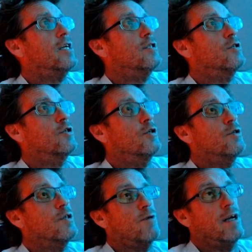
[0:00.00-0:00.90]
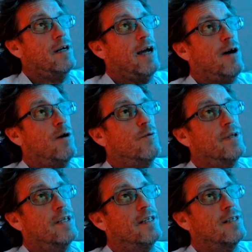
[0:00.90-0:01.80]
you're using right now
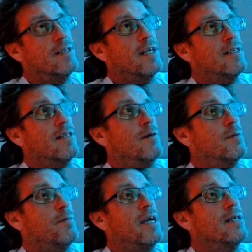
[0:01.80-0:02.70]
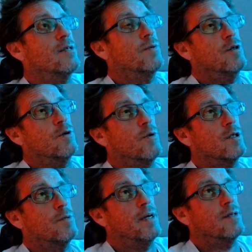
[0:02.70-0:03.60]
within this desktop space, within your
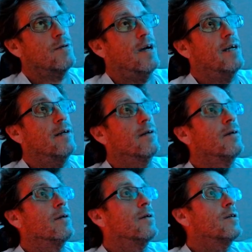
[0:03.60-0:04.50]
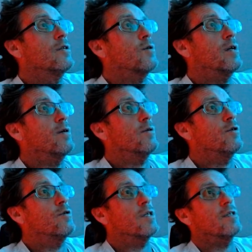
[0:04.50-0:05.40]
workspace, right? So I don't
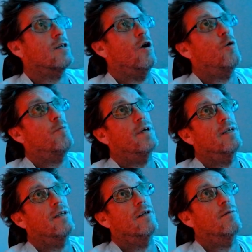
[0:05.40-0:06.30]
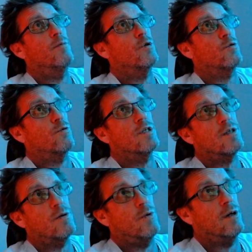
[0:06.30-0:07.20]
use it to open the most
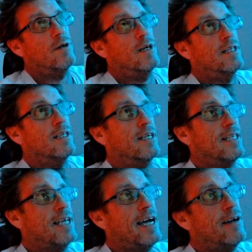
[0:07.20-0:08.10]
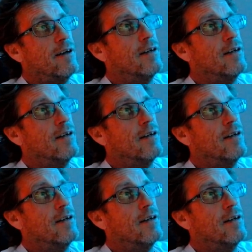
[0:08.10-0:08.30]
recent one or anything like that.